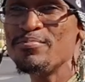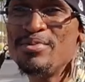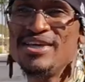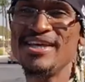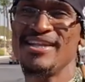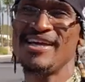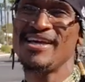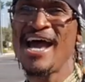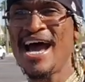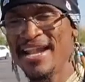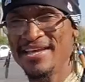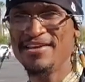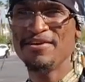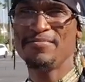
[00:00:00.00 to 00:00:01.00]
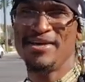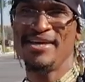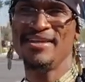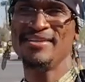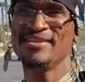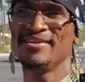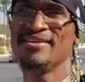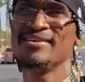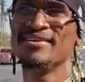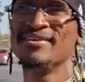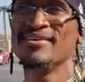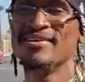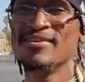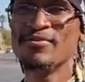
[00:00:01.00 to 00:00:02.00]
from being out of here, man.
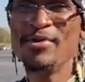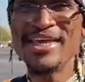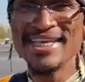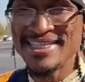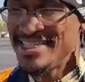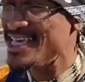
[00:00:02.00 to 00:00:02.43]
We can